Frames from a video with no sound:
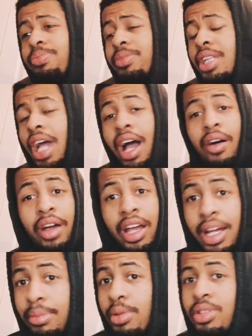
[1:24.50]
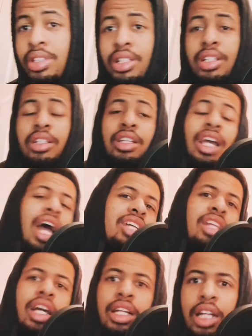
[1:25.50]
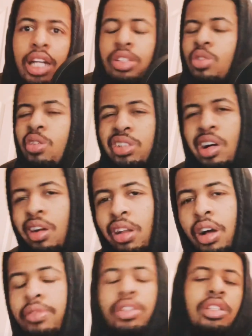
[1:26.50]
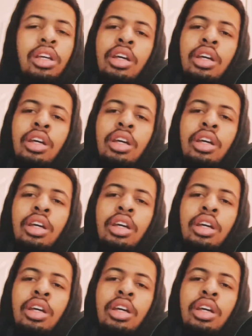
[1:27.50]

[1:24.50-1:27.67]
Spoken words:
Kyle Hamilton, guys like that, George Karlaftis.